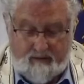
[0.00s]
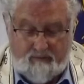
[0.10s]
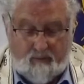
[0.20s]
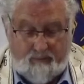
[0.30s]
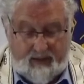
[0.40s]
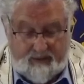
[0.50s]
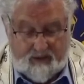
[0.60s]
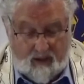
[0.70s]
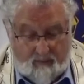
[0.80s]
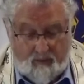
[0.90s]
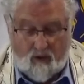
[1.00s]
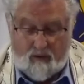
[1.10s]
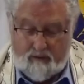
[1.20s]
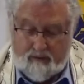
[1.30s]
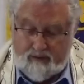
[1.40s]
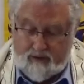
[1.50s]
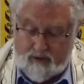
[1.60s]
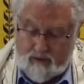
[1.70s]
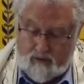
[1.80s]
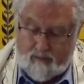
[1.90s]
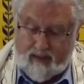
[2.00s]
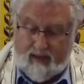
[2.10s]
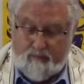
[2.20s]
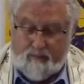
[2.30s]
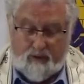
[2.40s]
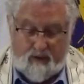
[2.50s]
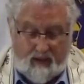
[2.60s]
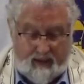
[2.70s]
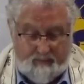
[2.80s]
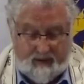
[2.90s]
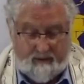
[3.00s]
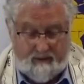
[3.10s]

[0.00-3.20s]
from that time on, Yeshua began proclaiming,